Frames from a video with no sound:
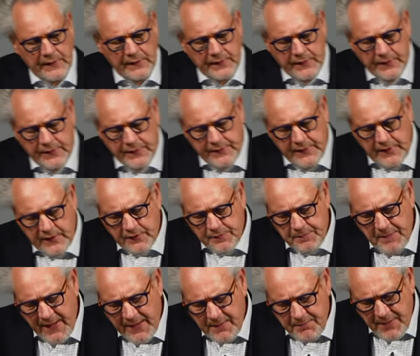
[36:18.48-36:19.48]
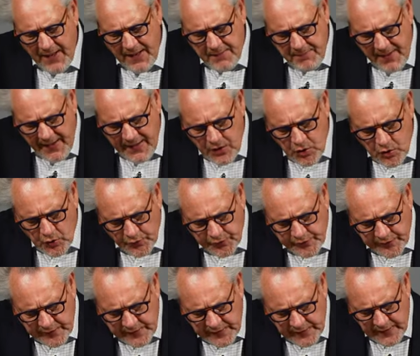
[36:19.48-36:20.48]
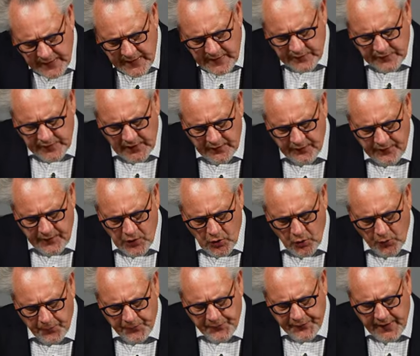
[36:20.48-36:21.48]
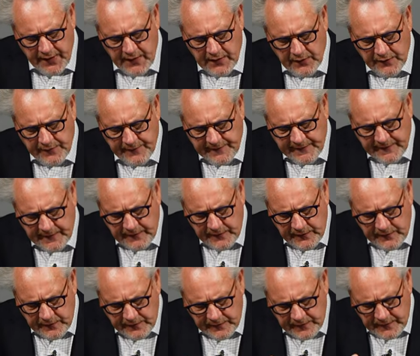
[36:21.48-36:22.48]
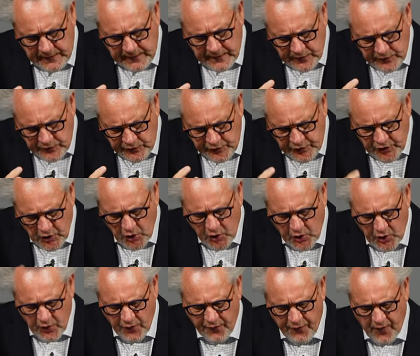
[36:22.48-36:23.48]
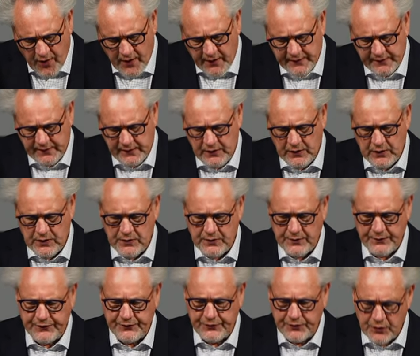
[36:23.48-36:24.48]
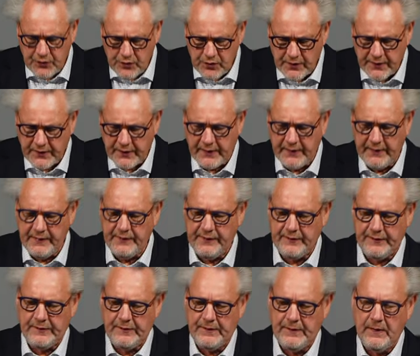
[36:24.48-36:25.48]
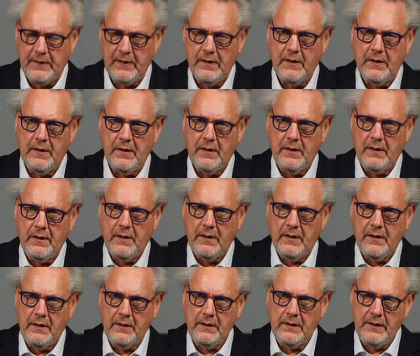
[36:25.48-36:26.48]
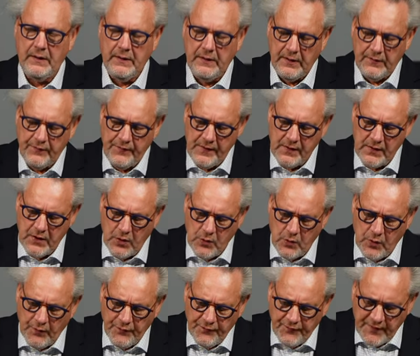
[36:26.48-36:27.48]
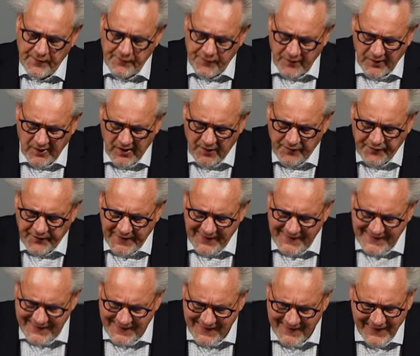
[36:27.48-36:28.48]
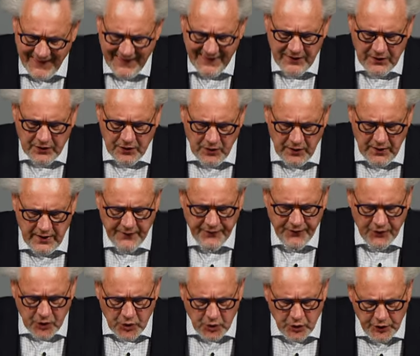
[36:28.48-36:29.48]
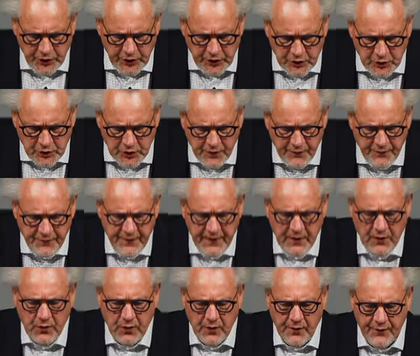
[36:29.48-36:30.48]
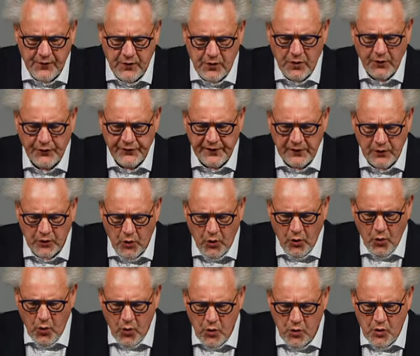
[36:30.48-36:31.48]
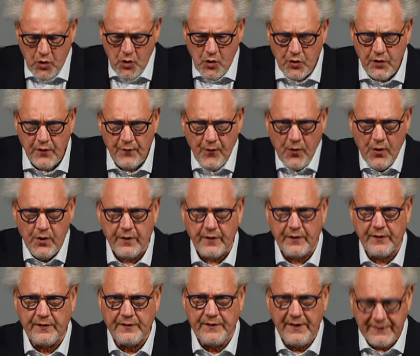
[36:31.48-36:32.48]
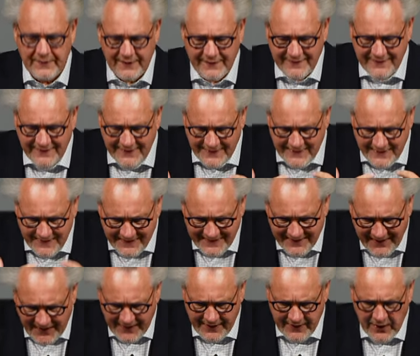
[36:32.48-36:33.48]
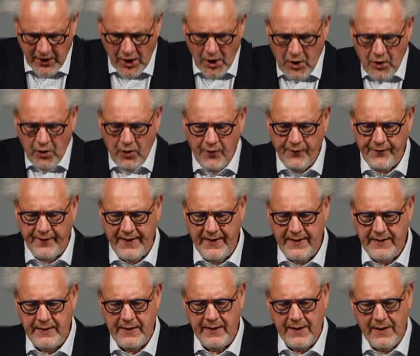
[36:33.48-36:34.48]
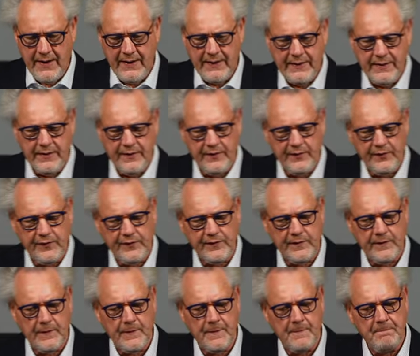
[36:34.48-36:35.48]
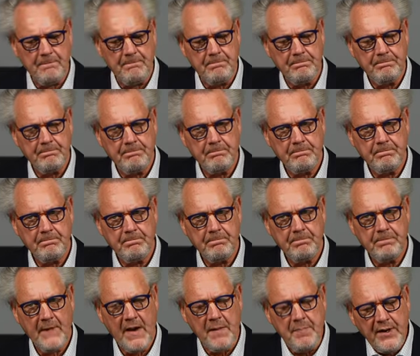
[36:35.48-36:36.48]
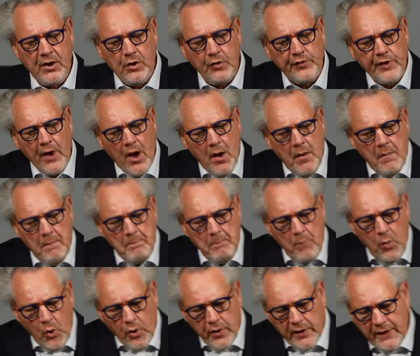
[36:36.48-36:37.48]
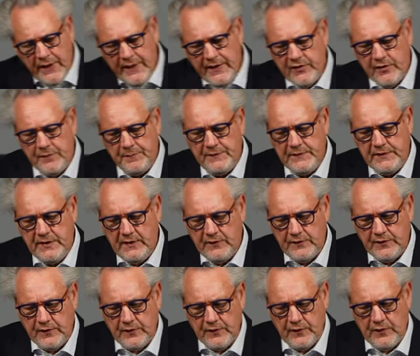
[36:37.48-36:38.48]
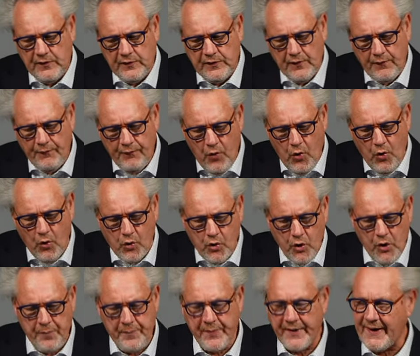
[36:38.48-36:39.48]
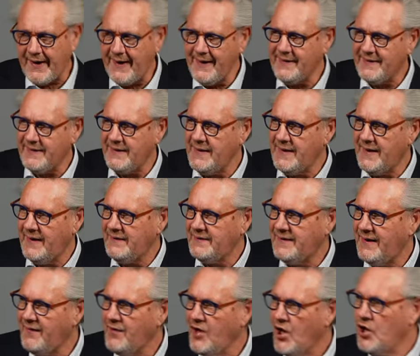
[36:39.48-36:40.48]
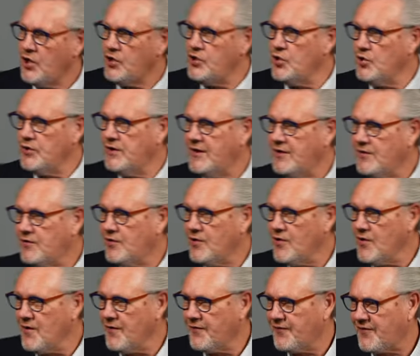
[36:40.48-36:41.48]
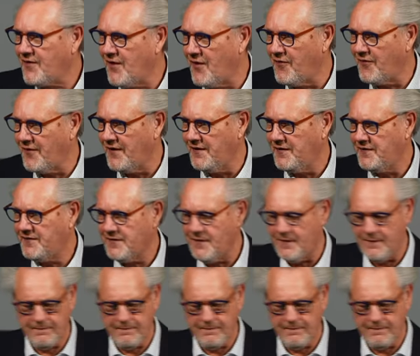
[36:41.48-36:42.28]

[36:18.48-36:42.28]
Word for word: This by God's grace that we obtain a sincere joy of heart in God through Christ, and that we go on with love and delight to live according to the will of God in all good works. That is the desire of a Christian. And because moralism teaches us walk uprightly and then you deserve salvation.